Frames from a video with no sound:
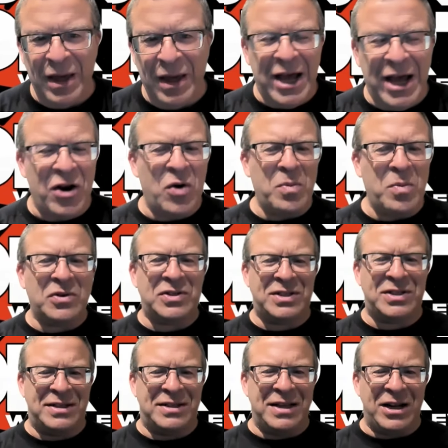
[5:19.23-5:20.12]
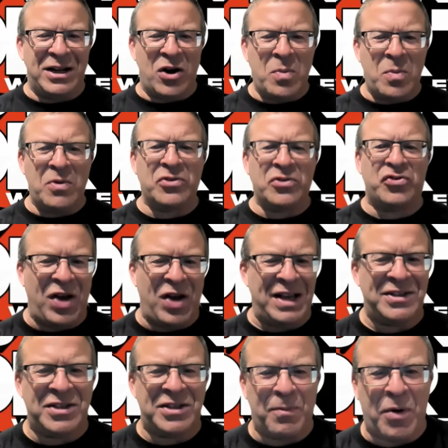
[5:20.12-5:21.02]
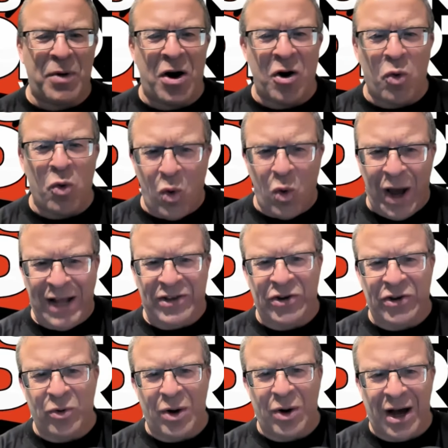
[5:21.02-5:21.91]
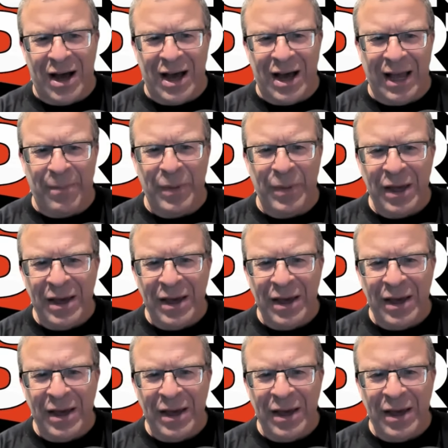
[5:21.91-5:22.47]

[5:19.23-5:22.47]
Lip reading: It almost raised the bar way too high.